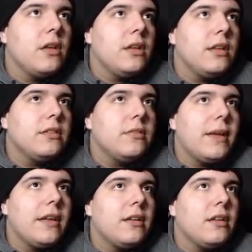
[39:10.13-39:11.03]
don't
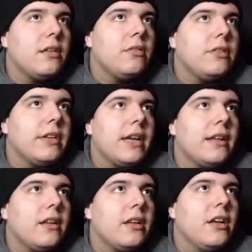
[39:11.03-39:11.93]
matter. Who you got?
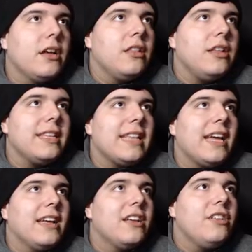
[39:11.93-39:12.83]
Look at that.
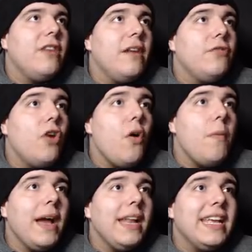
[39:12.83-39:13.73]
You have
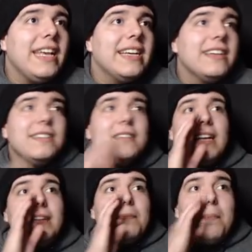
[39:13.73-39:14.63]
nobody.
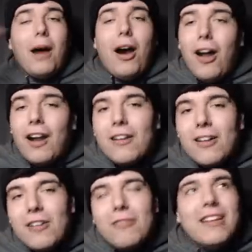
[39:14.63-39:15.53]
Barr
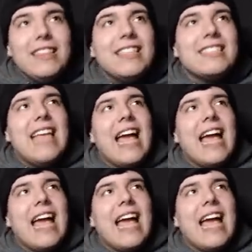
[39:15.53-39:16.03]
with the sack.